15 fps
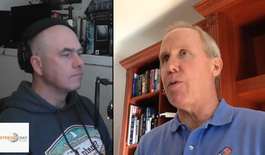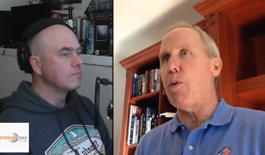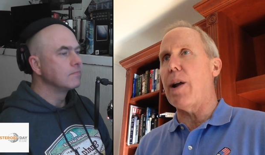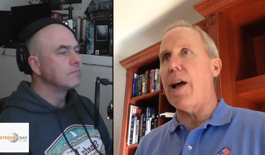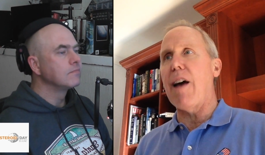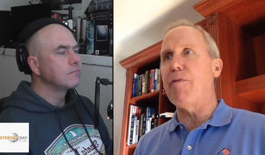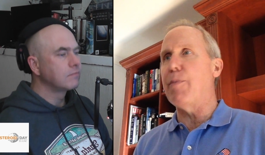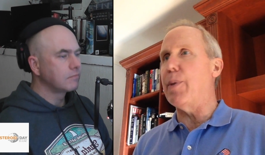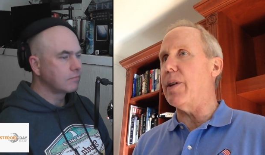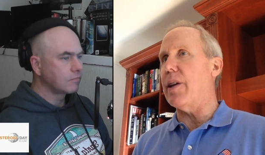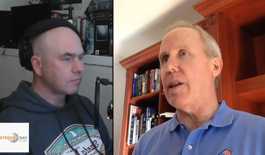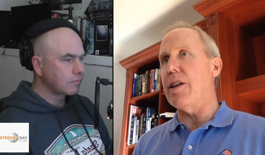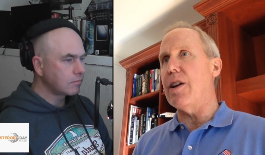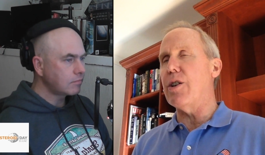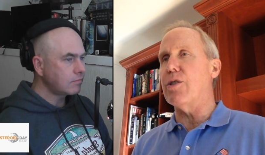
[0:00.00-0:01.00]
Speaker 1: four and a half
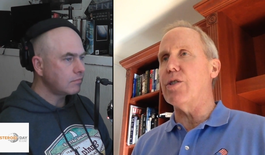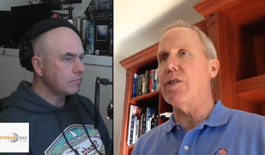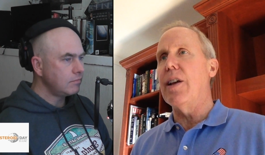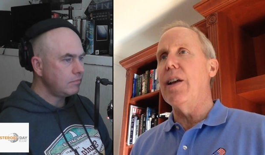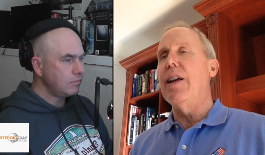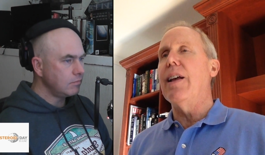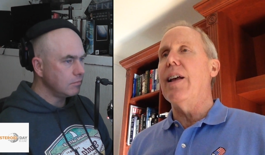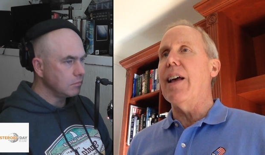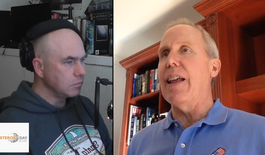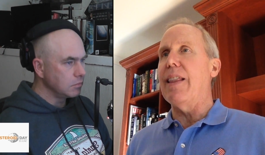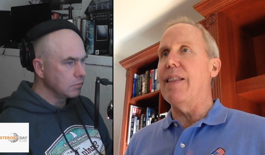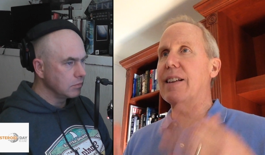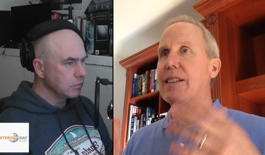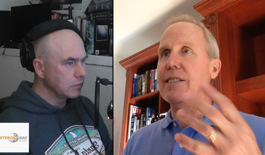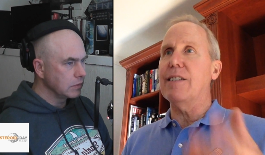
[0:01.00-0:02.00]
billion years.
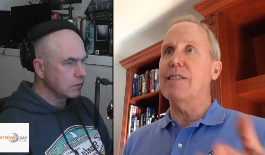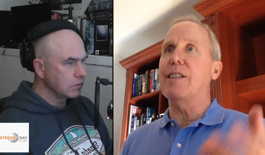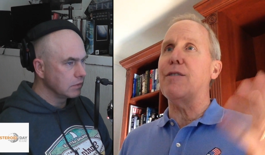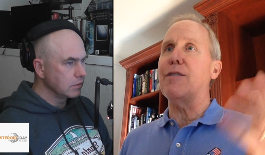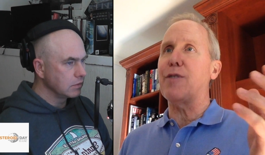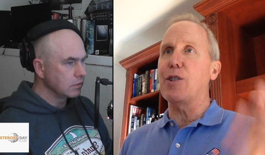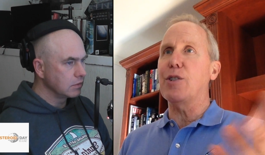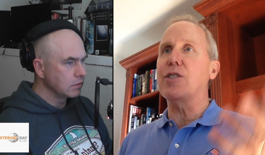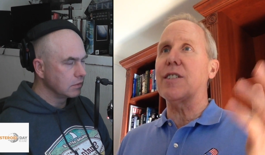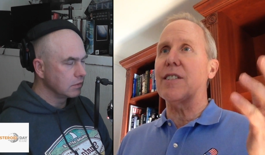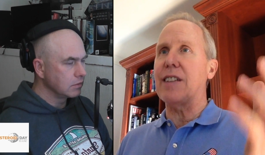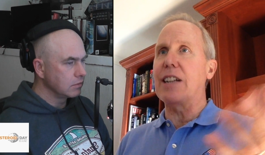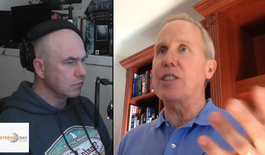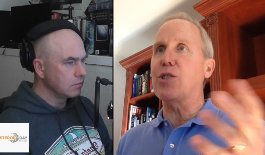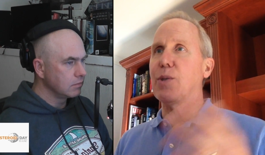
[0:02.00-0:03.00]
And this is the first
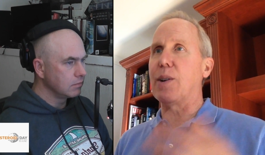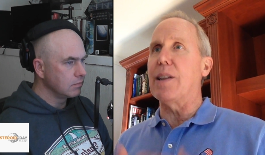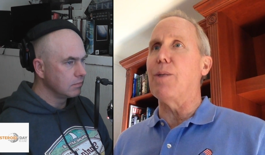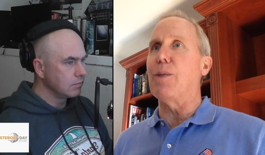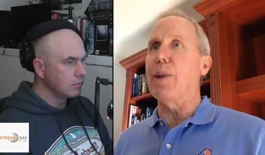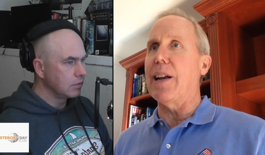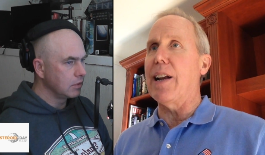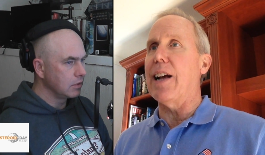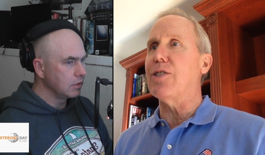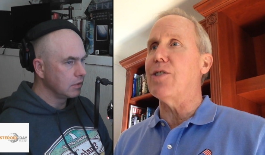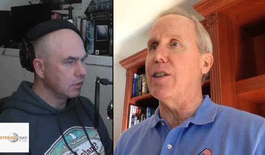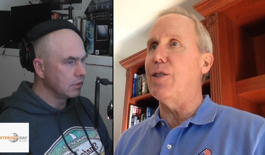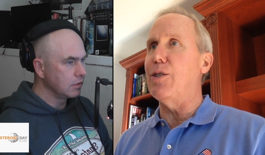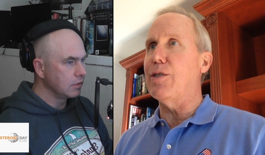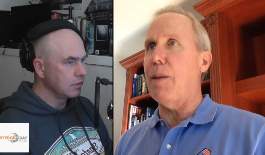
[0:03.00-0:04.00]
century that we can
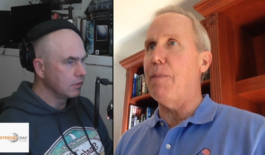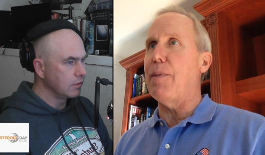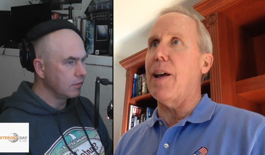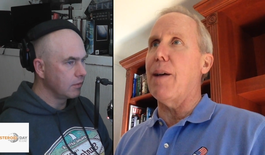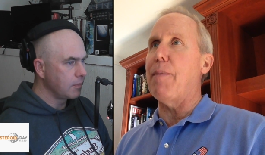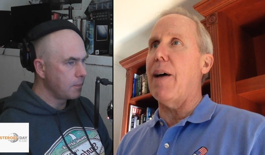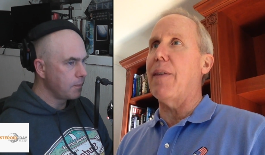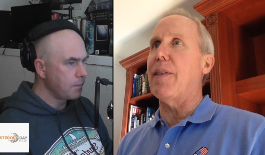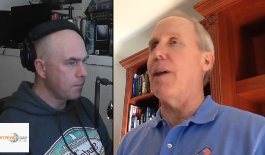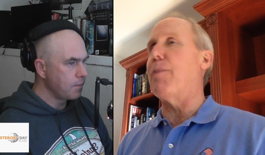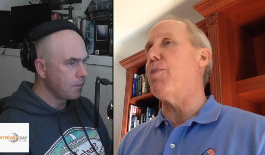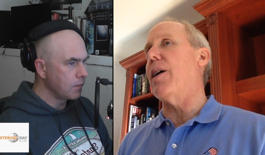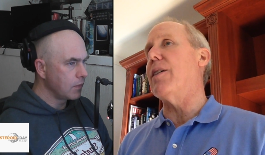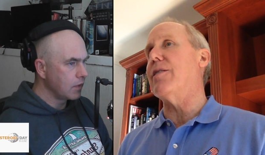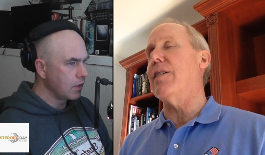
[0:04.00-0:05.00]
actually do something about
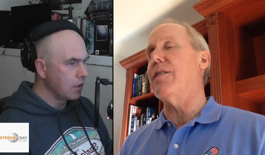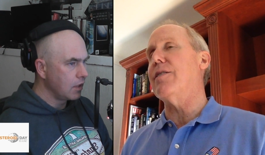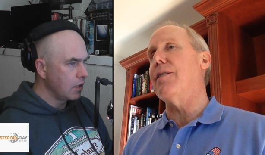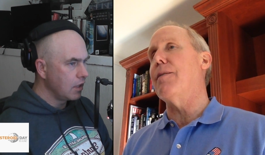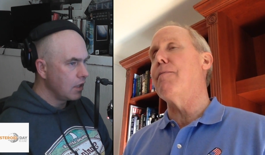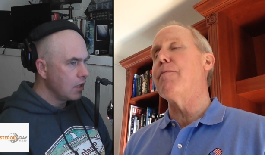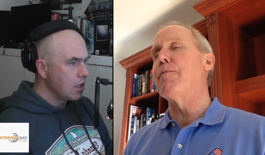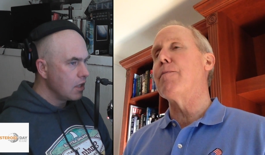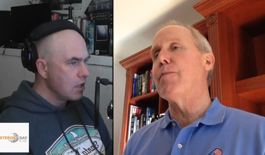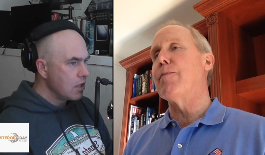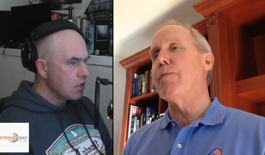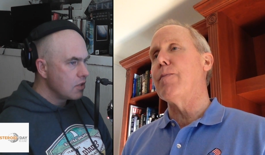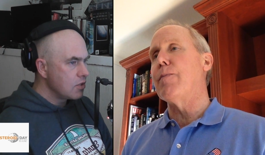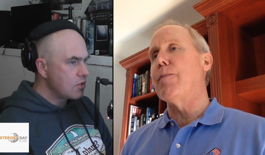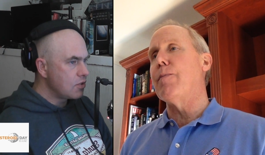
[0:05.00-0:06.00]
that process.
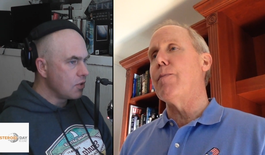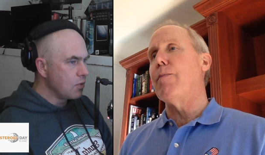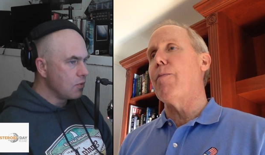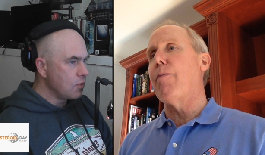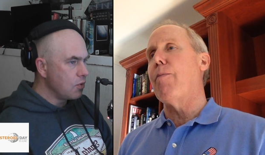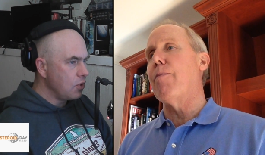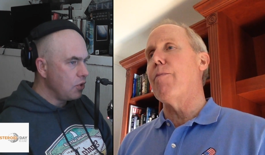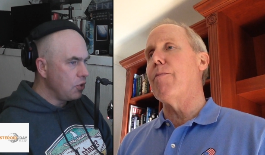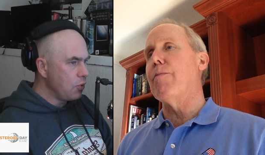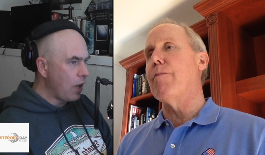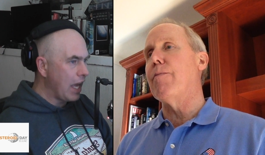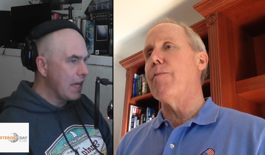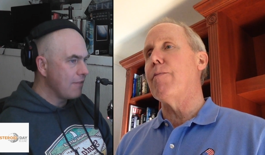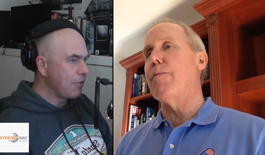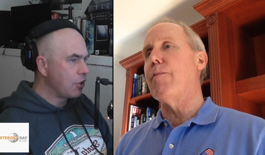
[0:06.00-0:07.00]
Speaker 2: So, you
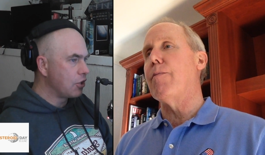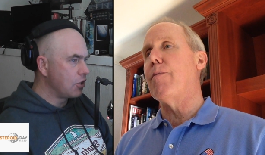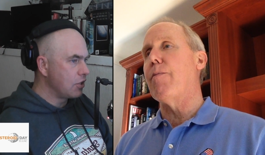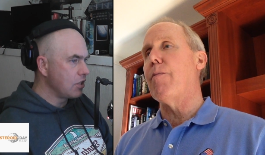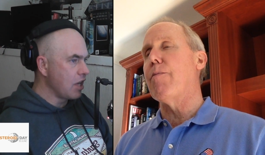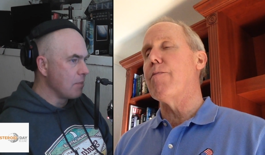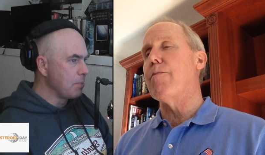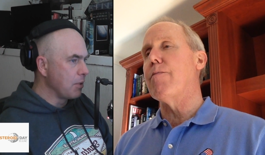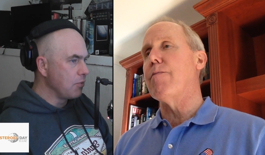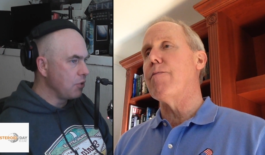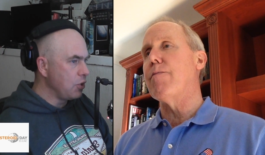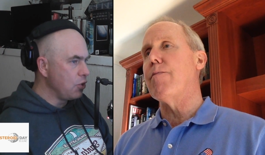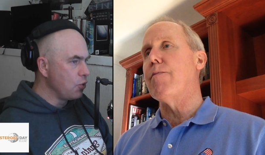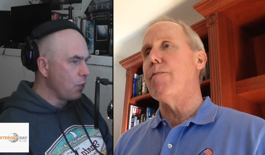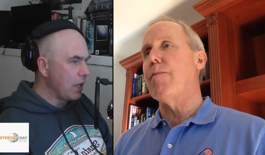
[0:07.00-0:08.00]
have heard about
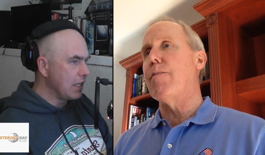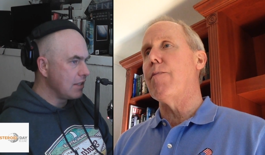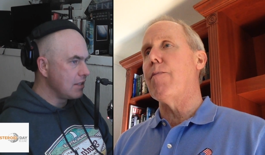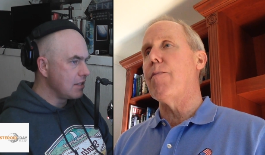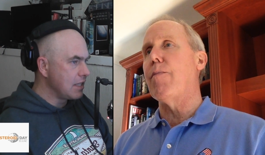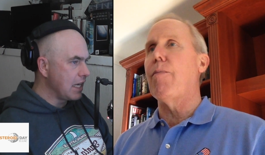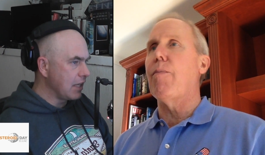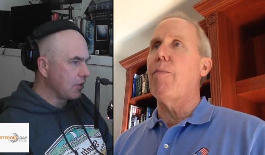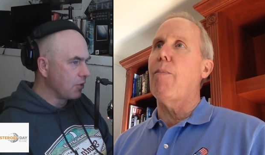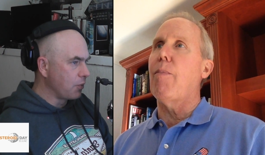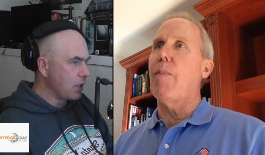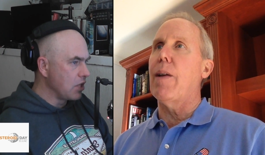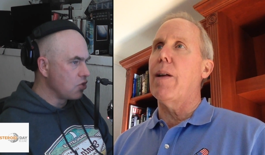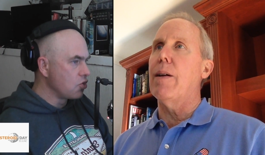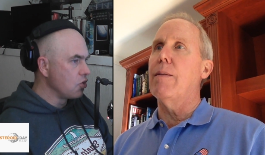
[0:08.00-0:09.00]
the UN
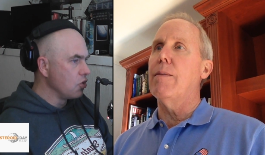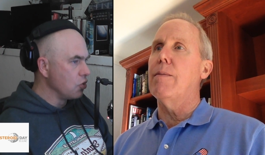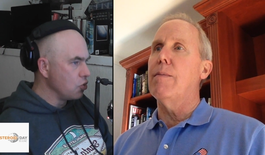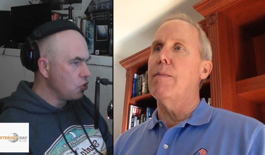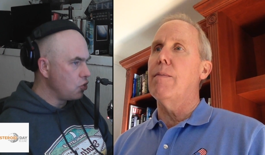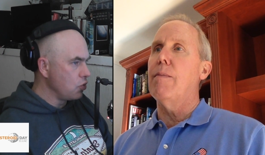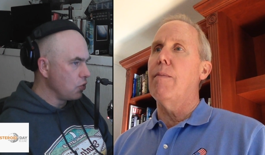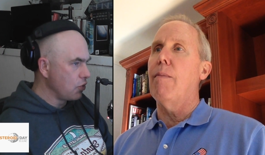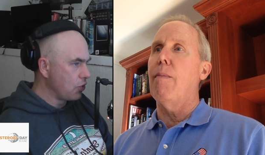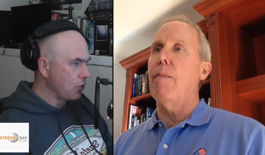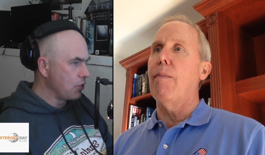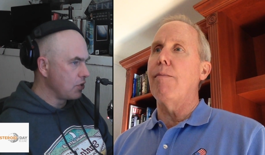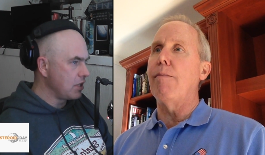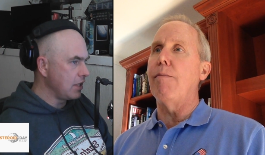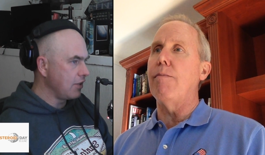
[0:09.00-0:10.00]
declaration that June
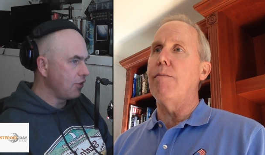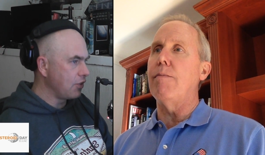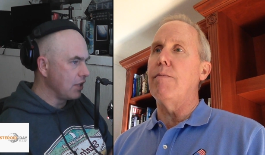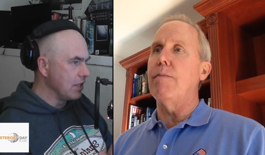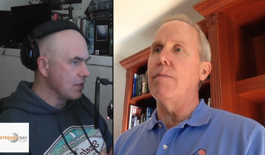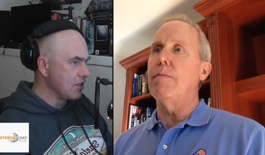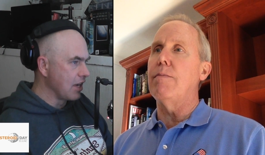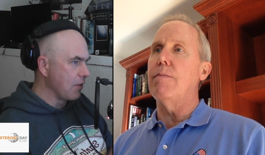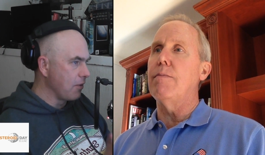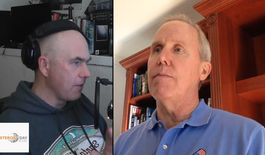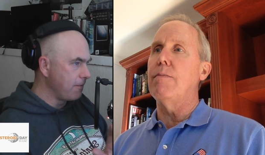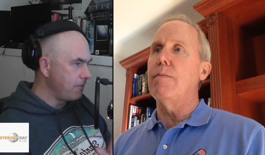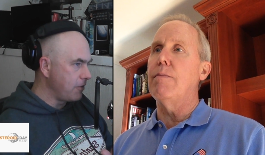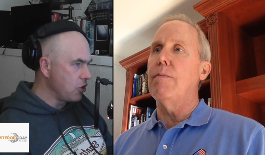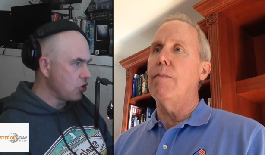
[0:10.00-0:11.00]
30th is now
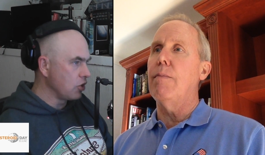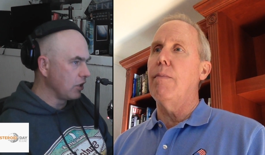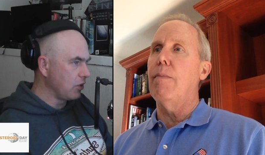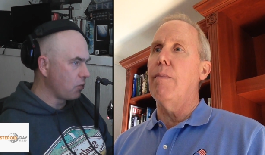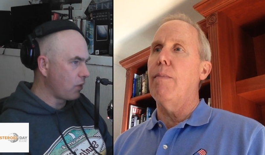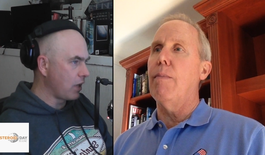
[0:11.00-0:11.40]
officially